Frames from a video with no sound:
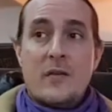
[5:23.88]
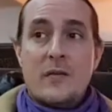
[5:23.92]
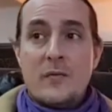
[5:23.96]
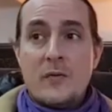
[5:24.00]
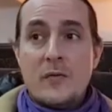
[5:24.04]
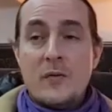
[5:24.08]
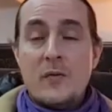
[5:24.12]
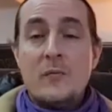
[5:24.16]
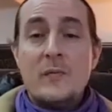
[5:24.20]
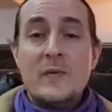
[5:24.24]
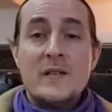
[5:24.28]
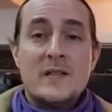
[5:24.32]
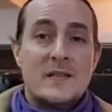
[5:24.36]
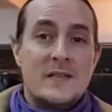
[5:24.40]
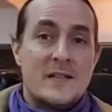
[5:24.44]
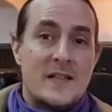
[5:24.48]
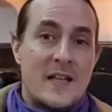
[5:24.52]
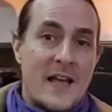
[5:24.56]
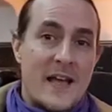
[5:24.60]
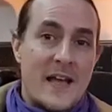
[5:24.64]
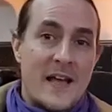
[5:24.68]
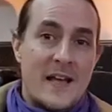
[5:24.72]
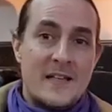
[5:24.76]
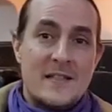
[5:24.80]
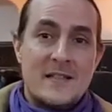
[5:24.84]
through
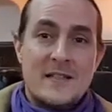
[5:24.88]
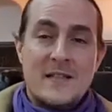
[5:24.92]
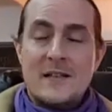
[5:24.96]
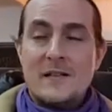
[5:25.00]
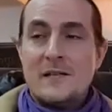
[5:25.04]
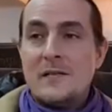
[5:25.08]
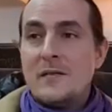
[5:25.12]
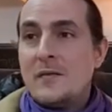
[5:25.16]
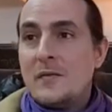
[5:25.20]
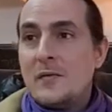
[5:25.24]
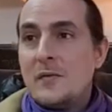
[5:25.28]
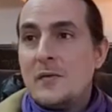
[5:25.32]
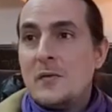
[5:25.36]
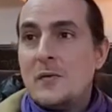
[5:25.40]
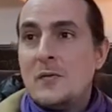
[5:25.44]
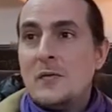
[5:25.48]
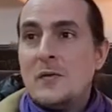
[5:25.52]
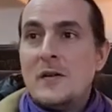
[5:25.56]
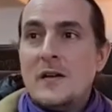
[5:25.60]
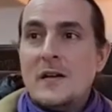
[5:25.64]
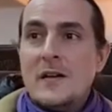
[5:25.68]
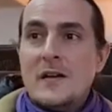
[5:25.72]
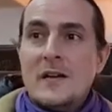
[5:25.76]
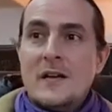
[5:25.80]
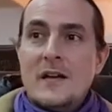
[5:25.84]
mistakes and
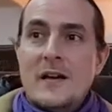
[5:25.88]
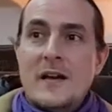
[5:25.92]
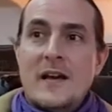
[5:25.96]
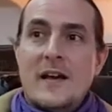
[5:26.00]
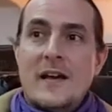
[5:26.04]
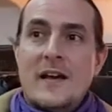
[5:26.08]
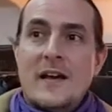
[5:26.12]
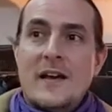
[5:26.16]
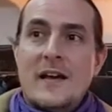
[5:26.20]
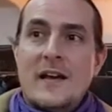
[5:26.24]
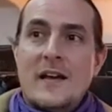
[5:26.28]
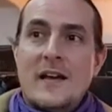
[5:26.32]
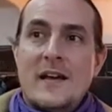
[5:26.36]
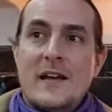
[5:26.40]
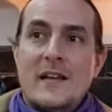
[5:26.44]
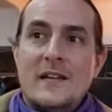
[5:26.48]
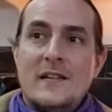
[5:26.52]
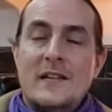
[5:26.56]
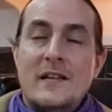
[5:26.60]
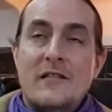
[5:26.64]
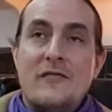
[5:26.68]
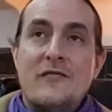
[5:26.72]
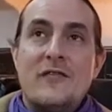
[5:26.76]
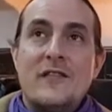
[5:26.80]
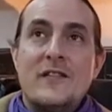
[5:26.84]
through uh,
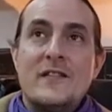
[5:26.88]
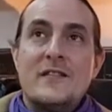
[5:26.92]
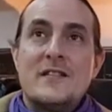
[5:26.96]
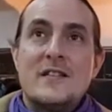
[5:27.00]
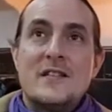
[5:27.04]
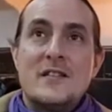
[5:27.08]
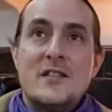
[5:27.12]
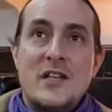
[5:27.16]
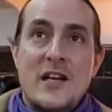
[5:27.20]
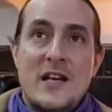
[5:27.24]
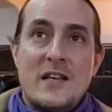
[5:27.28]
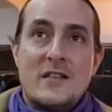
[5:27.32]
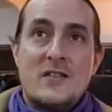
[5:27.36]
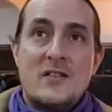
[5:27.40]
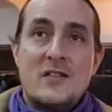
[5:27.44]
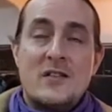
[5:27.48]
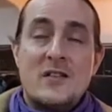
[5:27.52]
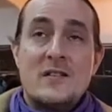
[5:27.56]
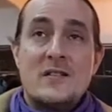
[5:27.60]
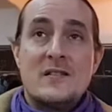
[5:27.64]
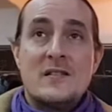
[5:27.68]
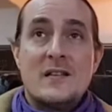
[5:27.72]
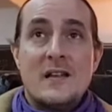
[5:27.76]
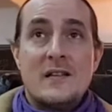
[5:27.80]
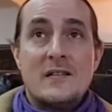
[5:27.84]
different
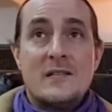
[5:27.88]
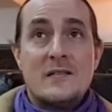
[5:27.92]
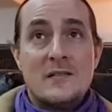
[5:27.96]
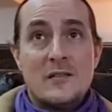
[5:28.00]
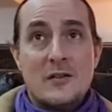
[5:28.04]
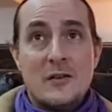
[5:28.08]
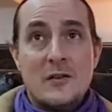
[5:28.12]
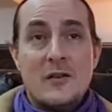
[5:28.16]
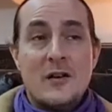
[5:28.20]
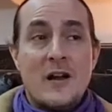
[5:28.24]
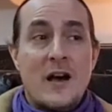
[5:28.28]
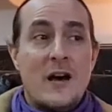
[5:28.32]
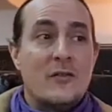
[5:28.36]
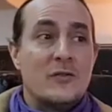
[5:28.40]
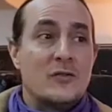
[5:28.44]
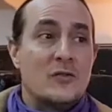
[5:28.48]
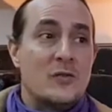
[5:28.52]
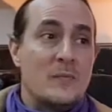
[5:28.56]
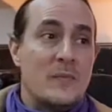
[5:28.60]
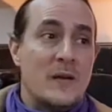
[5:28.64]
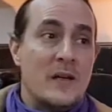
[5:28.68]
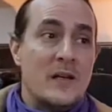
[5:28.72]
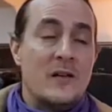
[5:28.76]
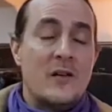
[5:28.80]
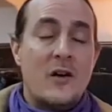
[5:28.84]
suggestions that turn out to
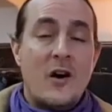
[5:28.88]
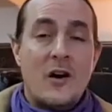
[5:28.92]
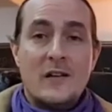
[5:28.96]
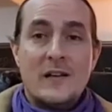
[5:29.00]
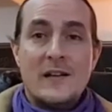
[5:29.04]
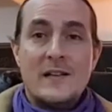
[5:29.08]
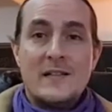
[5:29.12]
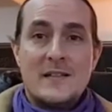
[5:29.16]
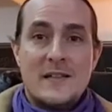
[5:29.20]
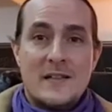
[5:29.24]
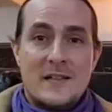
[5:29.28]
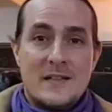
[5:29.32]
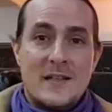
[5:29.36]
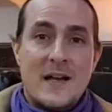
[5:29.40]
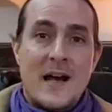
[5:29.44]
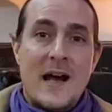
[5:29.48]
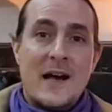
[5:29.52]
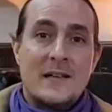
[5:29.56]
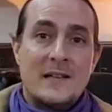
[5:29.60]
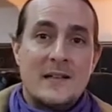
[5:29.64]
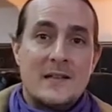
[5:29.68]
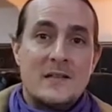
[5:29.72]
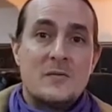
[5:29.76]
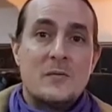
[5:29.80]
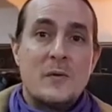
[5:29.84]
be not as
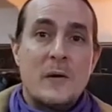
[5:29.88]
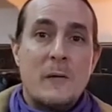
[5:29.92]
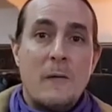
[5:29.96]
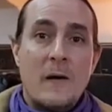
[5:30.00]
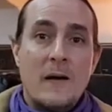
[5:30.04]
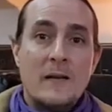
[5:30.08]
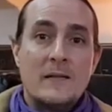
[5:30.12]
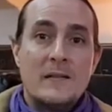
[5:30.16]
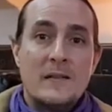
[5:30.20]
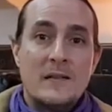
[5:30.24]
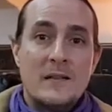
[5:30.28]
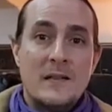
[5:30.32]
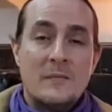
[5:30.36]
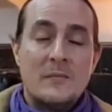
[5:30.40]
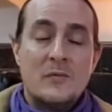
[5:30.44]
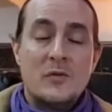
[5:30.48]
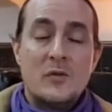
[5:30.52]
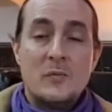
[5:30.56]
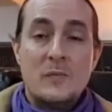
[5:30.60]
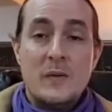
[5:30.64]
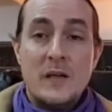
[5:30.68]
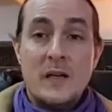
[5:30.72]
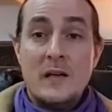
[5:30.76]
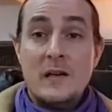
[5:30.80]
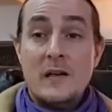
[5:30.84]
exact as we wanted them
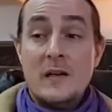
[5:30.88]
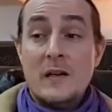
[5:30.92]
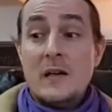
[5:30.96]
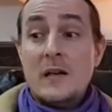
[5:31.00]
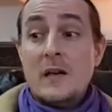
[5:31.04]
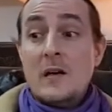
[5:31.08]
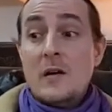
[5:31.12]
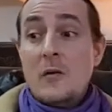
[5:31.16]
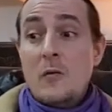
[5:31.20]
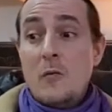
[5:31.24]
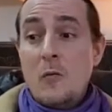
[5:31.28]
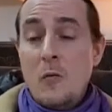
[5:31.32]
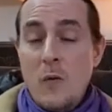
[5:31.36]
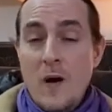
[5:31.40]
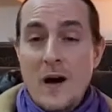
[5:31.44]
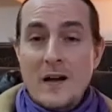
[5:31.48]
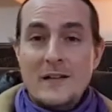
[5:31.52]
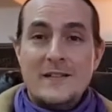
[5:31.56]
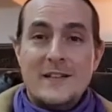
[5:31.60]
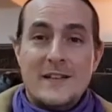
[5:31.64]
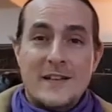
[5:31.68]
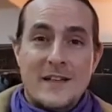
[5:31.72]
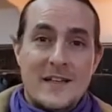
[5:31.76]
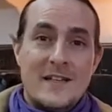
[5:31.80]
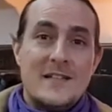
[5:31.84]
to be,
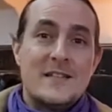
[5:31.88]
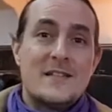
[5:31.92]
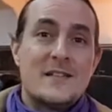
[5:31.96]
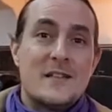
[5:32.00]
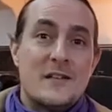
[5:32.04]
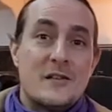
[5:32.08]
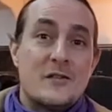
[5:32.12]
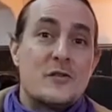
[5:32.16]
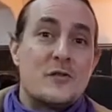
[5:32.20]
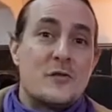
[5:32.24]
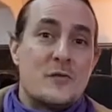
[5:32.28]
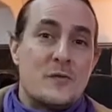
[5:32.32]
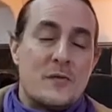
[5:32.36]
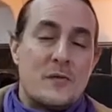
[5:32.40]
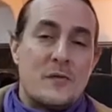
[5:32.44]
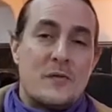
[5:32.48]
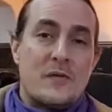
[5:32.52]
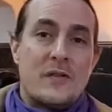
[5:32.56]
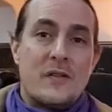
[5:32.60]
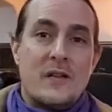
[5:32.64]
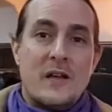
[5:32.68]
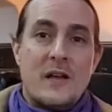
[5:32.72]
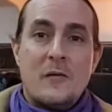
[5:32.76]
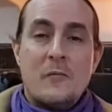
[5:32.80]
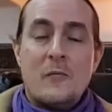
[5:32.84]
what is the
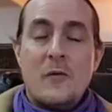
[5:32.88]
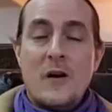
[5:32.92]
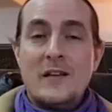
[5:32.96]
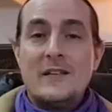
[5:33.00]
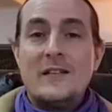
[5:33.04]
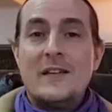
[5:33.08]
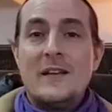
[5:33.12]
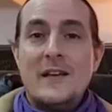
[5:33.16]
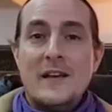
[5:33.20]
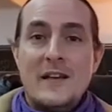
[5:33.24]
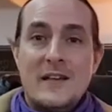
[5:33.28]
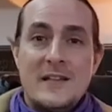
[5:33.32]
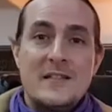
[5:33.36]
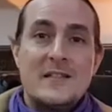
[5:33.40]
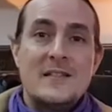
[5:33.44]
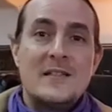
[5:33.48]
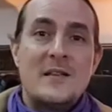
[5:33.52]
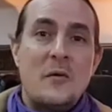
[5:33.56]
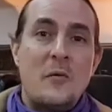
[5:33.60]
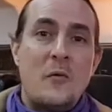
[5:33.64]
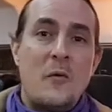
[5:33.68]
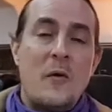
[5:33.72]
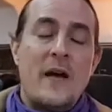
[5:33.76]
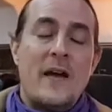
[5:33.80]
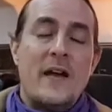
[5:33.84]
truth and what is
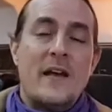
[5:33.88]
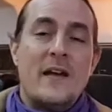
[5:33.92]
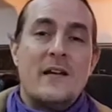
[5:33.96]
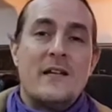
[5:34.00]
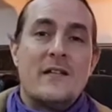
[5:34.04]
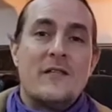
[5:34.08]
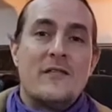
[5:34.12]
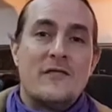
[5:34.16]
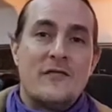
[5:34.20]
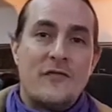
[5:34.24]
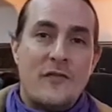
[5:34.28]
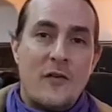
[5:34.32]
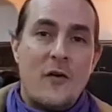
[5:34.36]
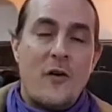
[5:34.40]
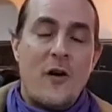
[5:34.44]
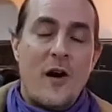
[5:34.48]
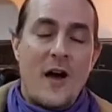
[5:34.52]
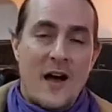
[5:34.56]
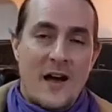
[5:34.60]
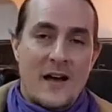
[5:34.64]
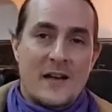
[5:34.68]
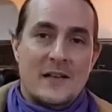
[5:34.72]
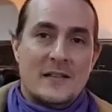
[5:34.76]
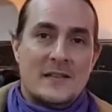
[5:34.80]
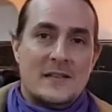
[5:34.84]
the way for
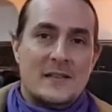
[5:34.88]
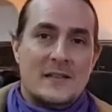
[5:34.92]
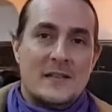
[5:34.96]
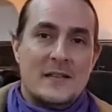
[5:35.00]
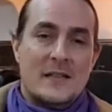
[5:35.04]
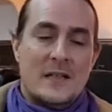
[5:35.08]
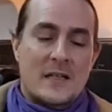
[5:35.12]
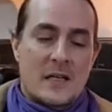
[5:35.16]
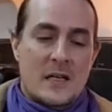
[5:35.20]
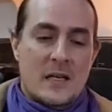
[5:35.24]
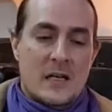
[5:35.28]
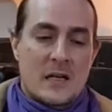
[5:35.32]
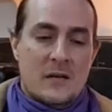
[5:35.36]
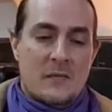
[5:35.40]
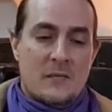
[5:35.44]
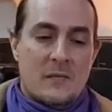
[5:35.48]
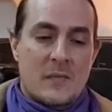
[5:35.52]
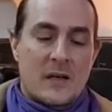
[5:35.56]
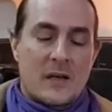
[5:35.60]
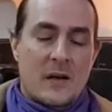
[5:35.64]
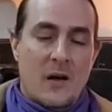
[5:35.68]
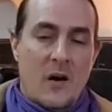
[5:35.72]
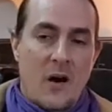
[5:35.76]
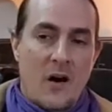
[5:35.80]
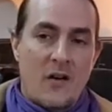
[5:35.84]
us.
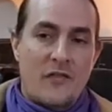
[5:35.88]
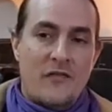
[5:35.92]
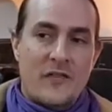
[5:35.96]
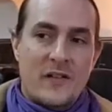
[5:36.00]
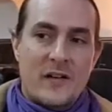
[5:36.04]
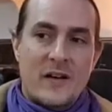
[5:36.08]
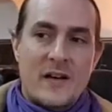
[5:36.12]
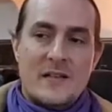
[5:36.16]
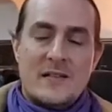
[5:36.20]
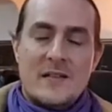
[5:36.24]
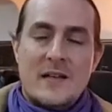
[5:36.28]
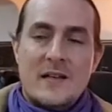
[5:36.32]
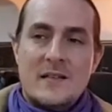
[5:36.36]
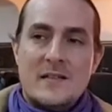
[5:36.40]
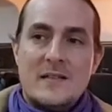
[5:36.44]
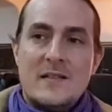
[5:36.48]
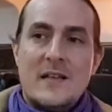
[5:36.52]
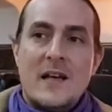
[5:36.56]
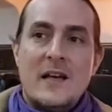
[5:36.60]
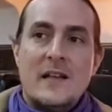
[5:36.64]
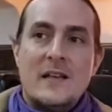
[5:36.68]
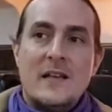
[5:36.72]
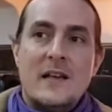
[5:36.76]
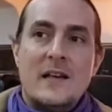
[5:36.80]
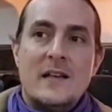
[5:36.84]
But often, as I
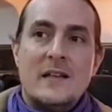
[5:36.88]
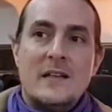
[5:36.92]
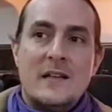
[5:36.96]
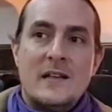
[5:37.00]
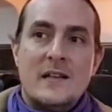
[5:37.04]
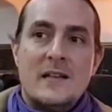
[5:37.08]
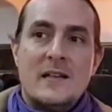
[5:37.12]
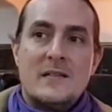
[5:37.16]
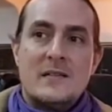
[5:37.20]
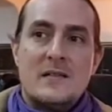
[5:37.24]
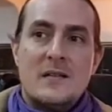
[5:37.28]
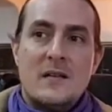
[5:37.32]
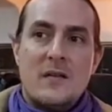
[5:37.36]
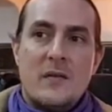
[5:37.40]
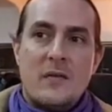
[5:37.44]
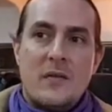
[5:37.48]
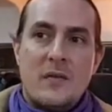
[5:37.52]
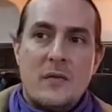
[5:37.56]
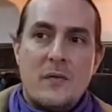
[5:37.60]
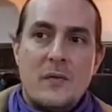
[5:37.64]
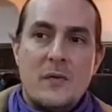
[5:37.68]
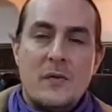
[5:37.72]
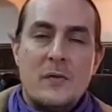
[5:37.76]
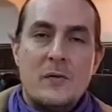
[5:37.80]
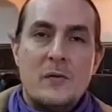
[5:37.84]
said, it is
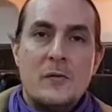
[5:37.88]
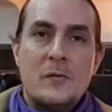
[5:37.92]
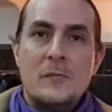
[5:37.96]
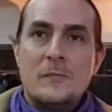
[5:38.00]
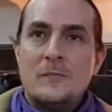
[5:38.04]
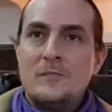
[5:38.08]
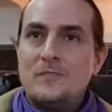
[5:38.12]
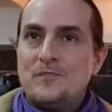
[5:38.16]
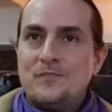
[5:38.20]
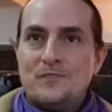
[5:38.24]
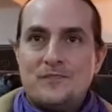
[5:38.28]
through